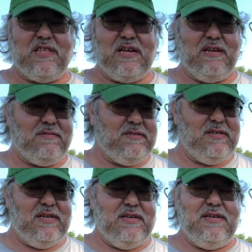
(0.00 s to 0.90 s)
think.
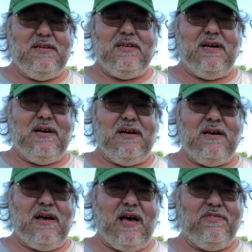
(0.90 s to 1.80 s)

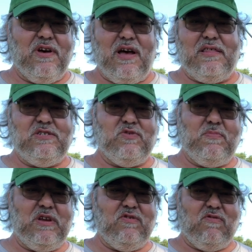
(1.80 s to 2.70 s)
I thought these would be